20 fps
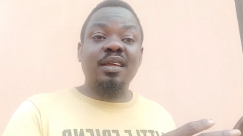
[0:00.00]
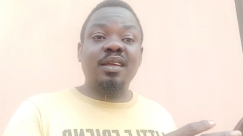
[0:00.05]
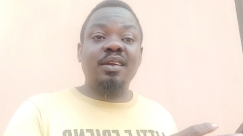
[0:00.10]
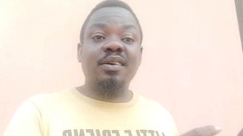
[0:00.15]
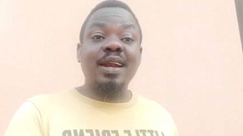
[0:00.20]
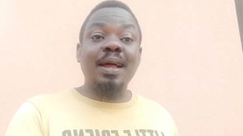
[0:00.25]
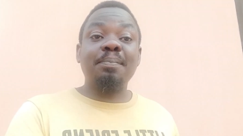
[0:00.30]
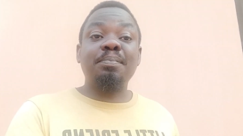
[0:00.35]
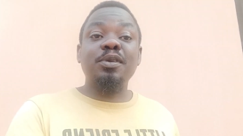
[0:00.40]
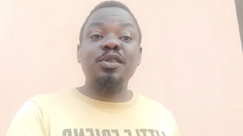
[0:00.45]

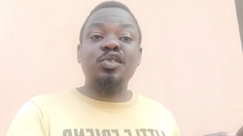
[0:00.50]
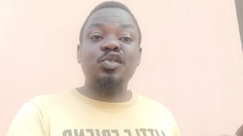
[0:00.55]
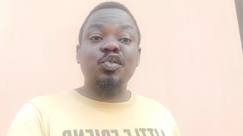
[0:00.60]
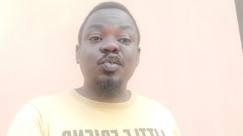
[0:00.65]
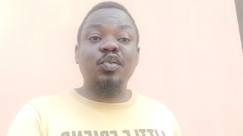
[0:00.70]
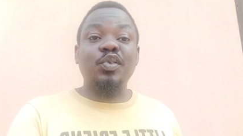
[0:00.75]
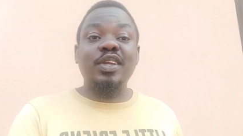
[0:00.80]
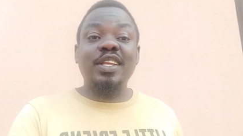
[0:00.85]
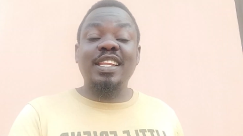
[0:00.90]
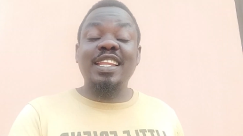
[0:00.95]
rabbit
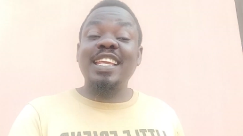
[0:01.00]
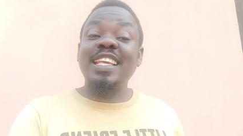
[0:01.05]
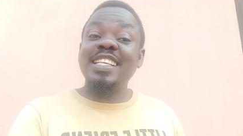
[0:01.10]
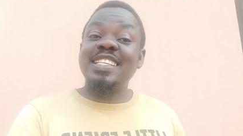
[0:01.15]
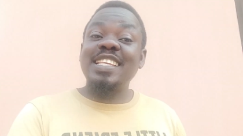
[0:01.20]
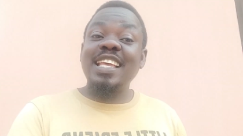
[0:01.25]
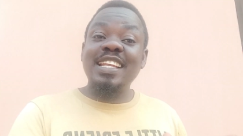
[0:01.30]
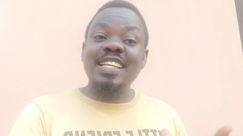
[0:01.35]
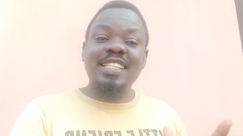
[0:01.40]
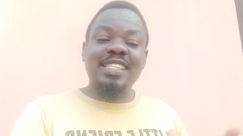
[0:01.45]
urine
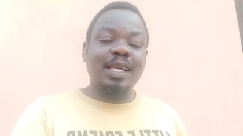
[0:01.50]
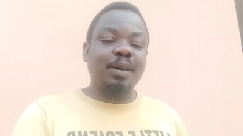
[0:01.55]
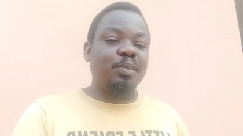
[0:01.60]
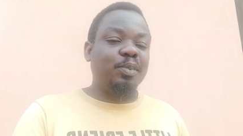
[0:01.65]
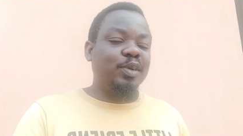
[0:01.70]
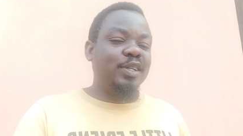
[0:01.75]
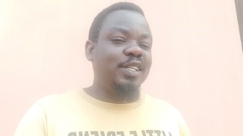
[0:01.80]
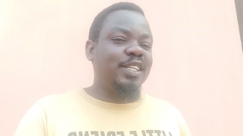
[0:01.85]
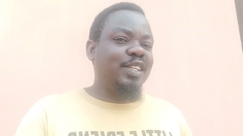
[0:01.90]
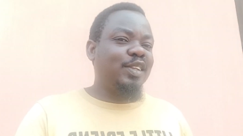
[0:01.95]
inside the
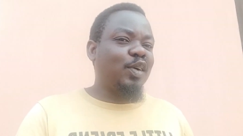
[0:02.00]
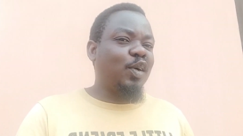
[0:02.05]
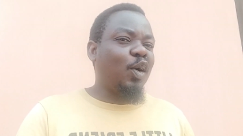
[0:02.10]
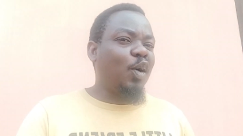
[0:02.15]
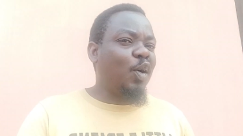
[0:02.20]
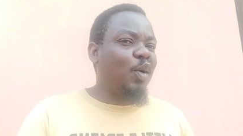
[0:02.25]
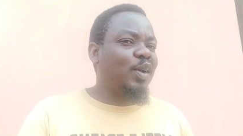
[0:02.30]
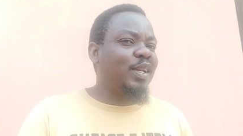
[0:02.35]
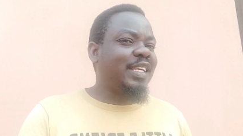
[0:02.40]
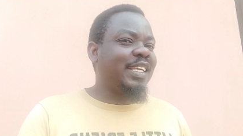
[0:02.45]
tapolin,
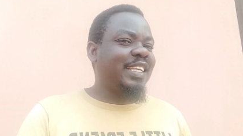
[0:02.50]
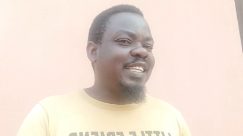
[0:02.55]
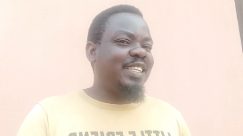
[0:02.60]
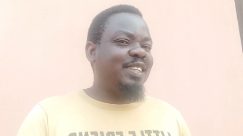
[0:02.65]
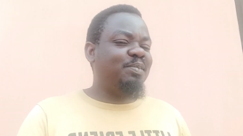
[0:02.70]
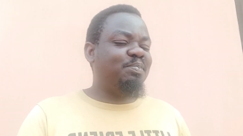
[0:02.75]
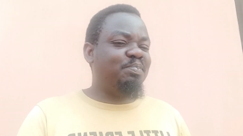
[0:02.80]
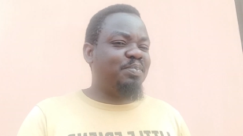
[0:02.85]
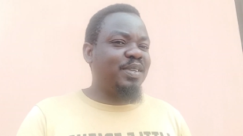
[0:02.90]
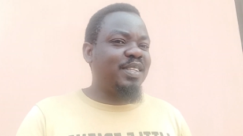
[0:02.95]
all in
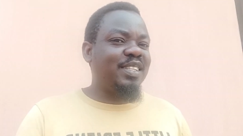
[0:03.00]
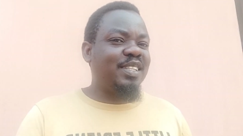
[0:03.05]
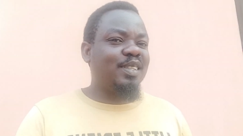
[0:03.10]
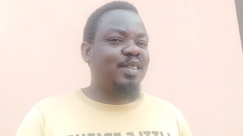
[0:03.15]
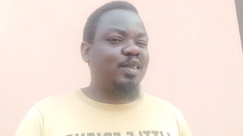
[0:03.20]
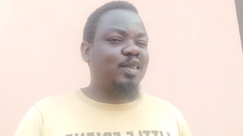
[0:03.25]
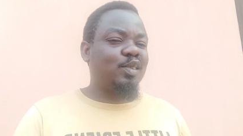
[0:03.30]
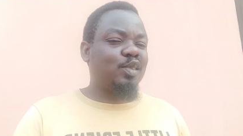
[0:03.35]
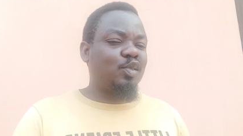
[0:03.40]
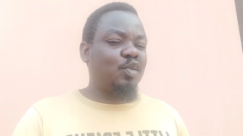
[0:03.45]
the bid
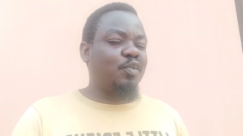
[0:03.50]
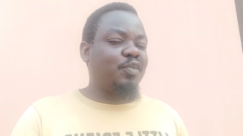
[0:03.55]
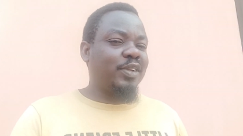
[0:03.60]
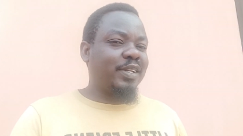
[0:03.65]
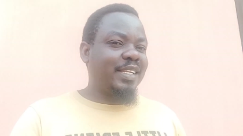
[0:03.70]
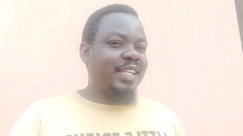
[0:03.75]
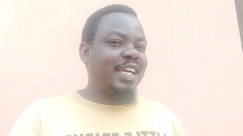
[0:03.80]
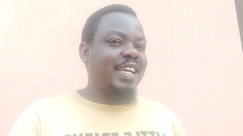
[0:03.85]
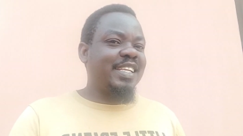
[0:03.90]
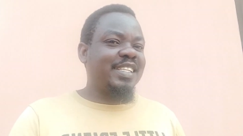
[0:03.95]
to
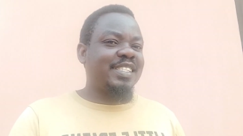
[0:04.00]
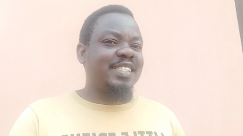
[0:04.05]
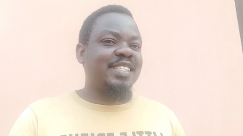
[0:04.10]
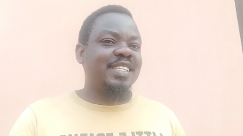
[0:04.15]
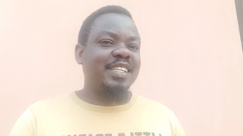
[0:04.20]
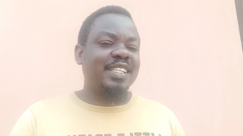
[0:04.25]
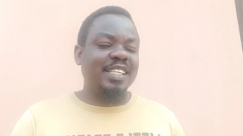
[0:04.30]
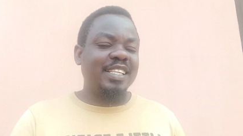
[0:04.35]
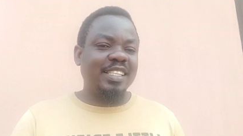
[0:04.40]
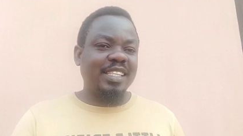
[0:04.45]
fertilize
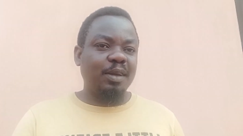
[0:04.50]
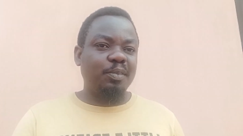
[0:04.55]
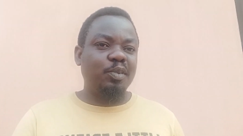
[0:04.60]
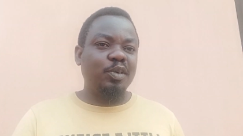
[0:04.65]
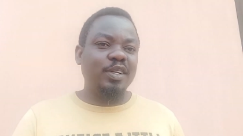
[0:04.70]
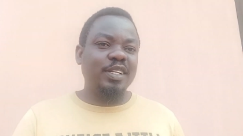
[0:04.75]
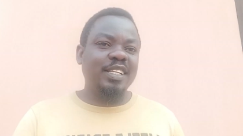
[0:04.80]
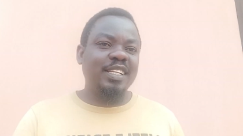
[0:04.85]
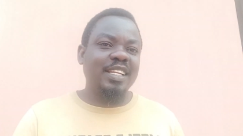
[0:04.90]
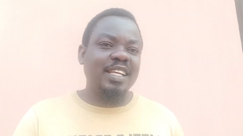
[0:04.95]
the
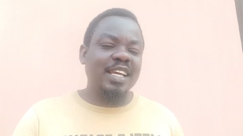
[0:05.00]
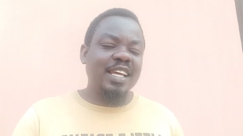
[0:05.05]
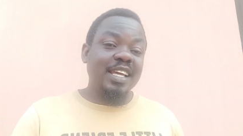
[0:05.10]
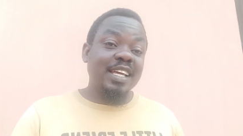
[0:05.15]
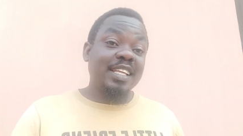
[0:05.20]
tapolin.